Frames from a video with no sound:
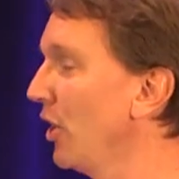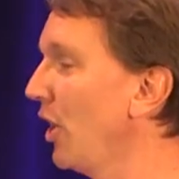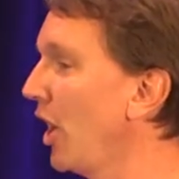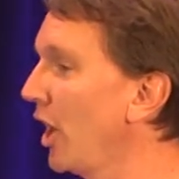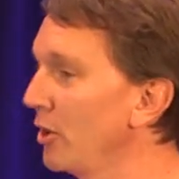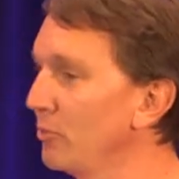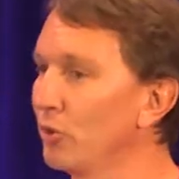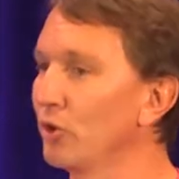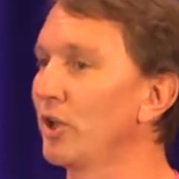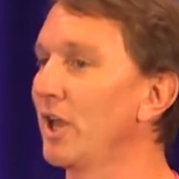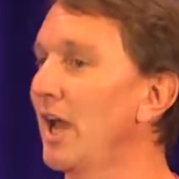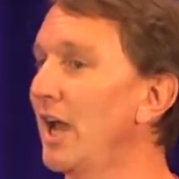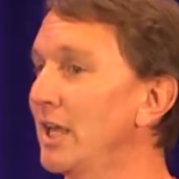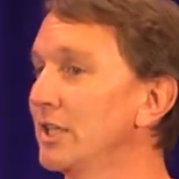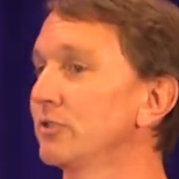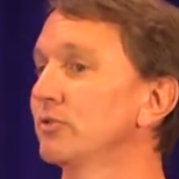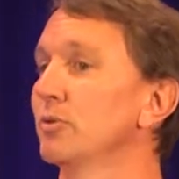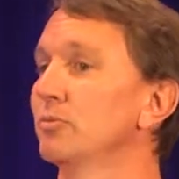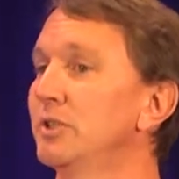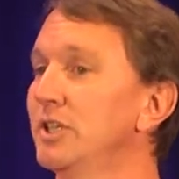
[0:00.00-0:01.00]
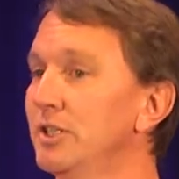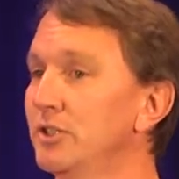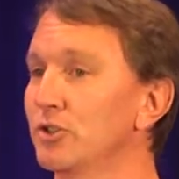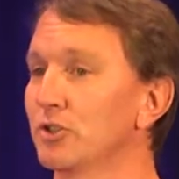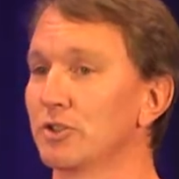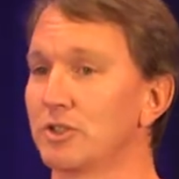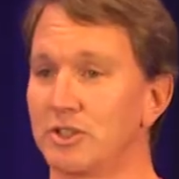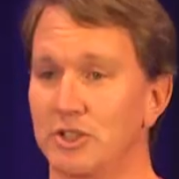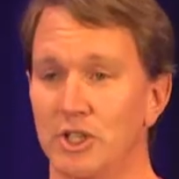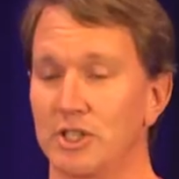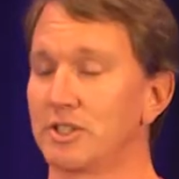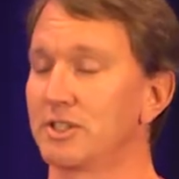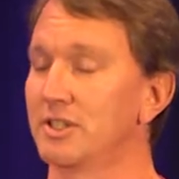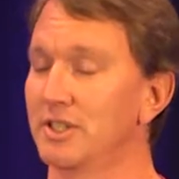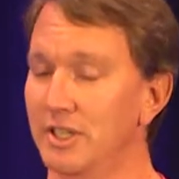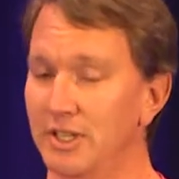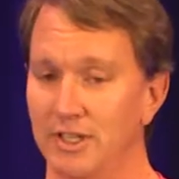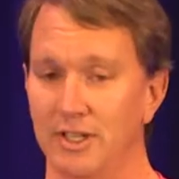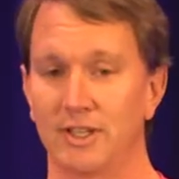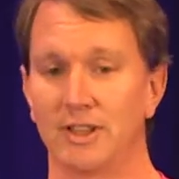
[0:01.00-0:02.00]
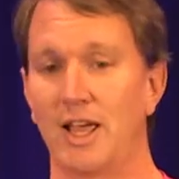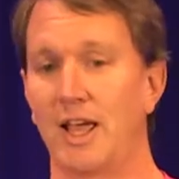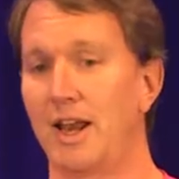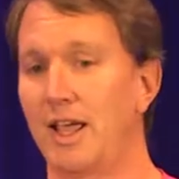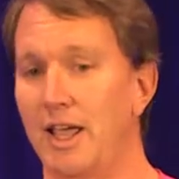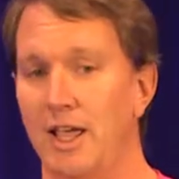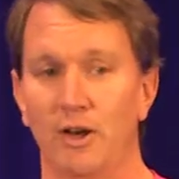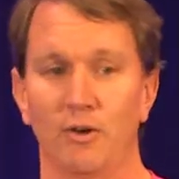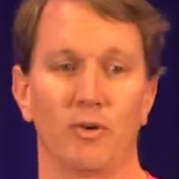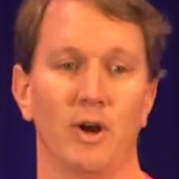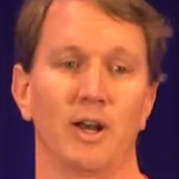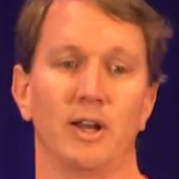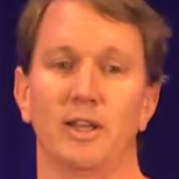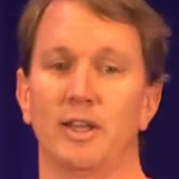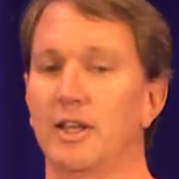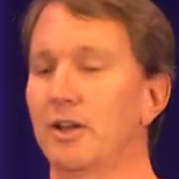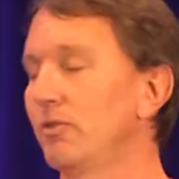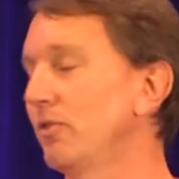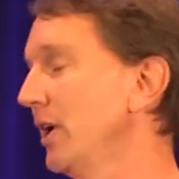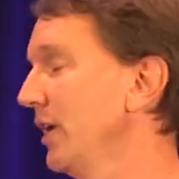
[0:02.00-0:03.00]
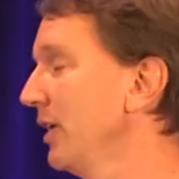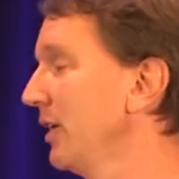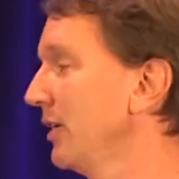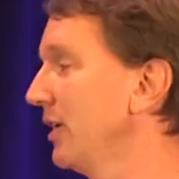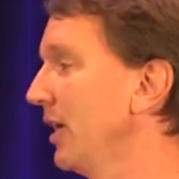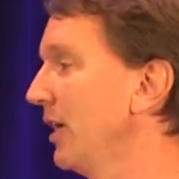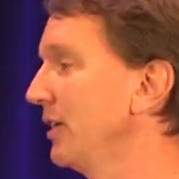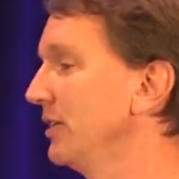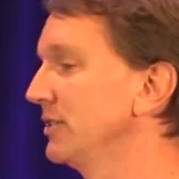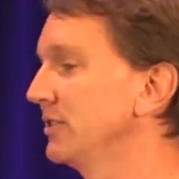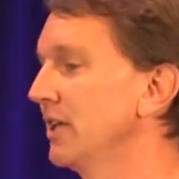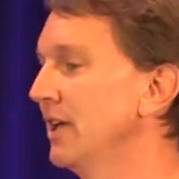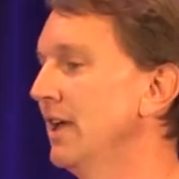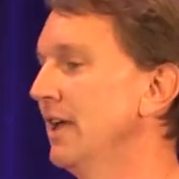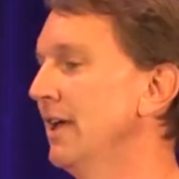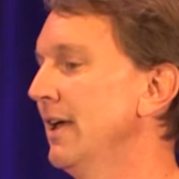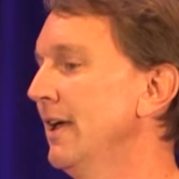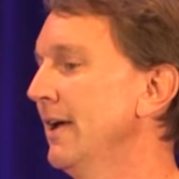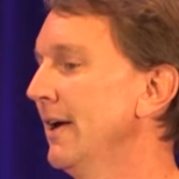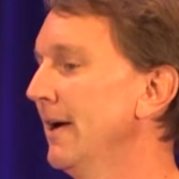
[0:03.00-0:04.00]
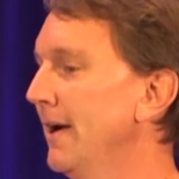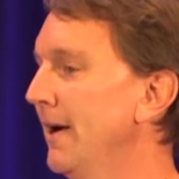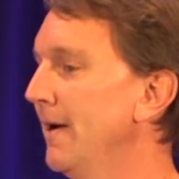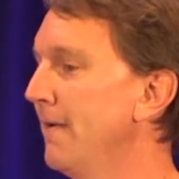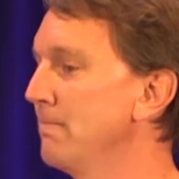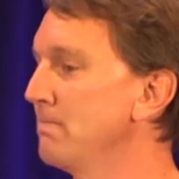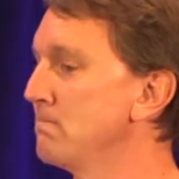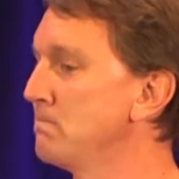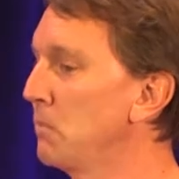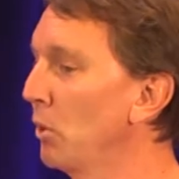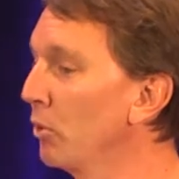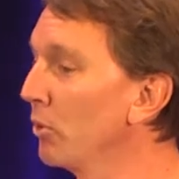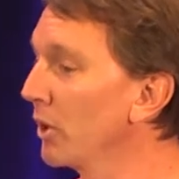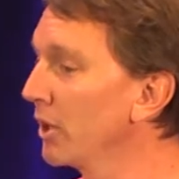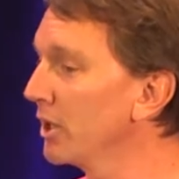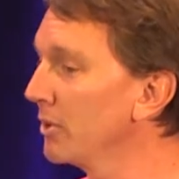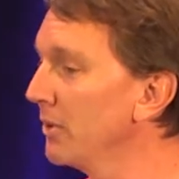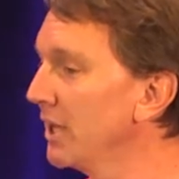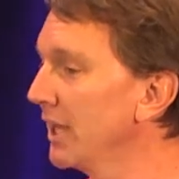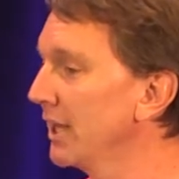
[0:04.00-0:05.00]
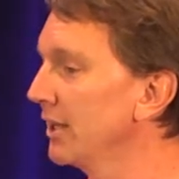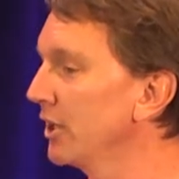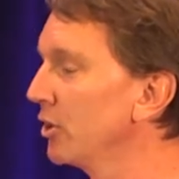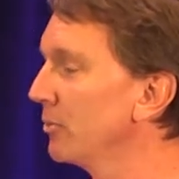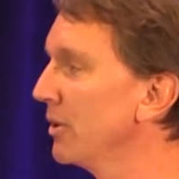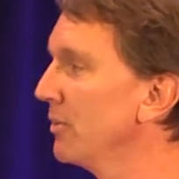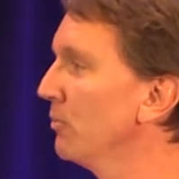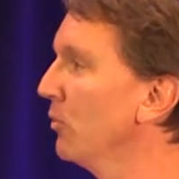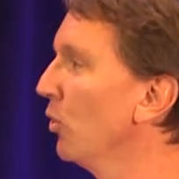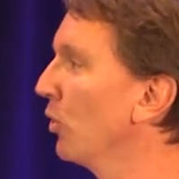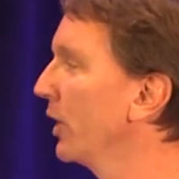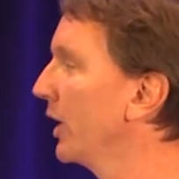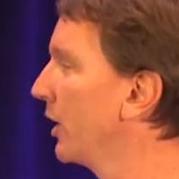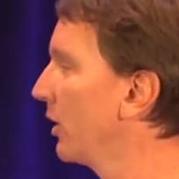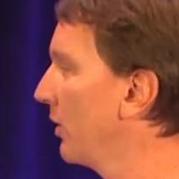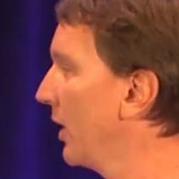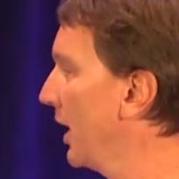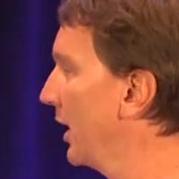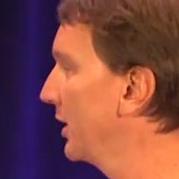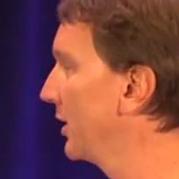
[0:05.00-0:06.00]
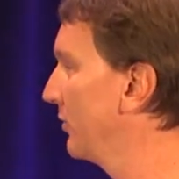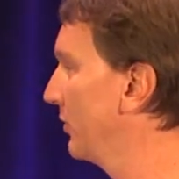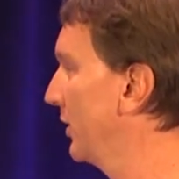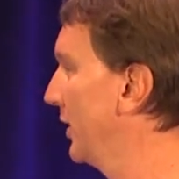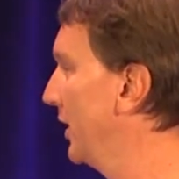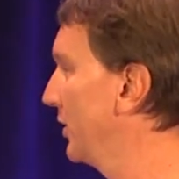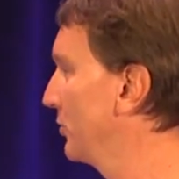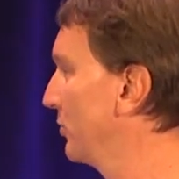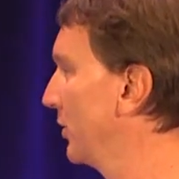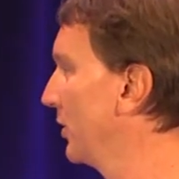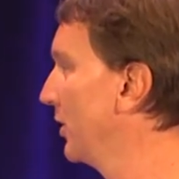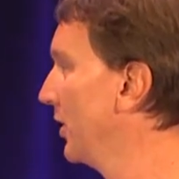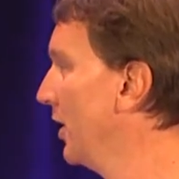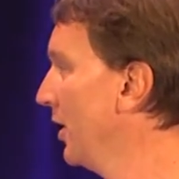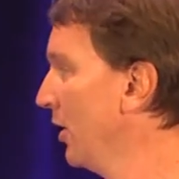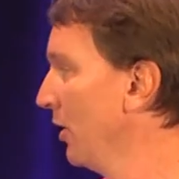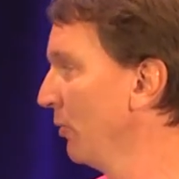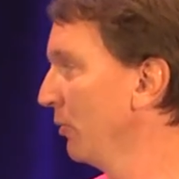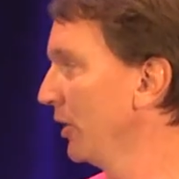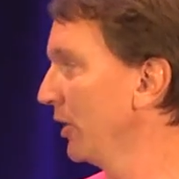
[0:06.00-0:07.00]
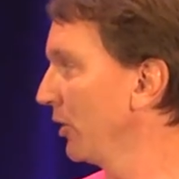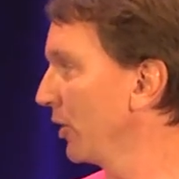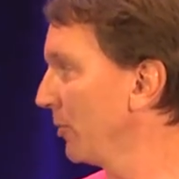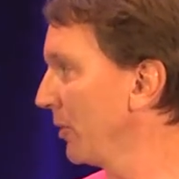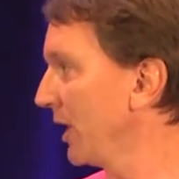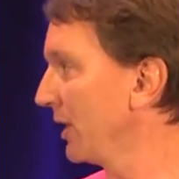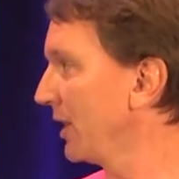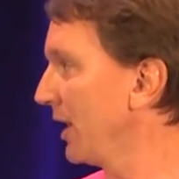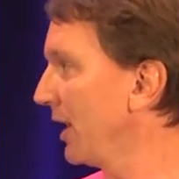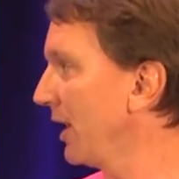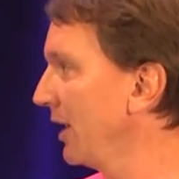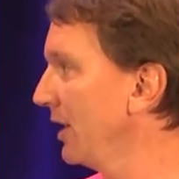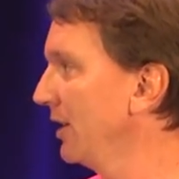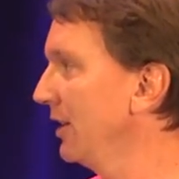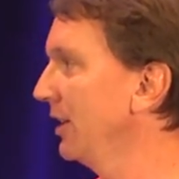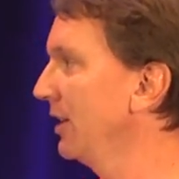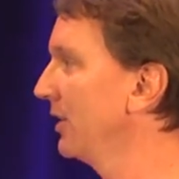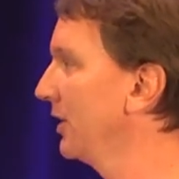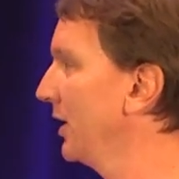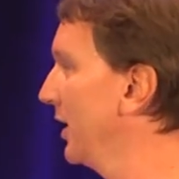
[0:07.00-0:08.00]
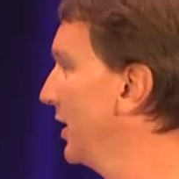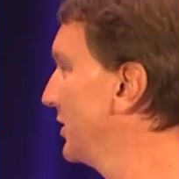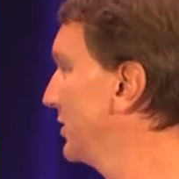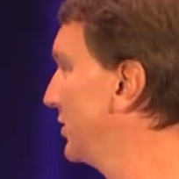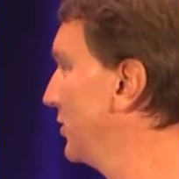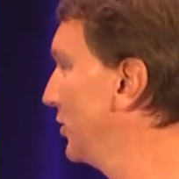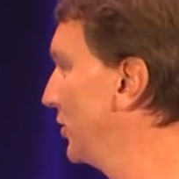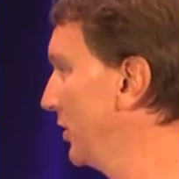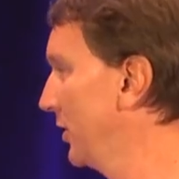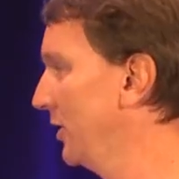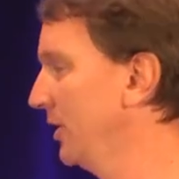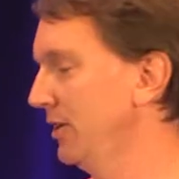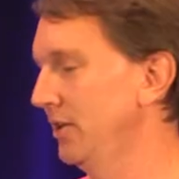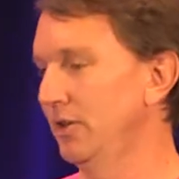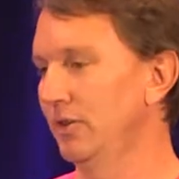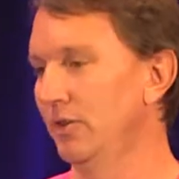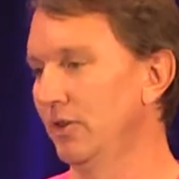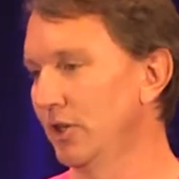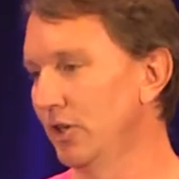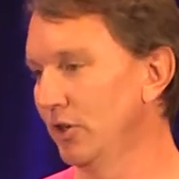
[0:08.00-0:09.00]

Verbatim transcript: they hear audible gasps from teachers just seeing that handwriting get recognized. Um, but we wanted to make it a little bit more interactive, and that's when we heard about the iInk and the, the,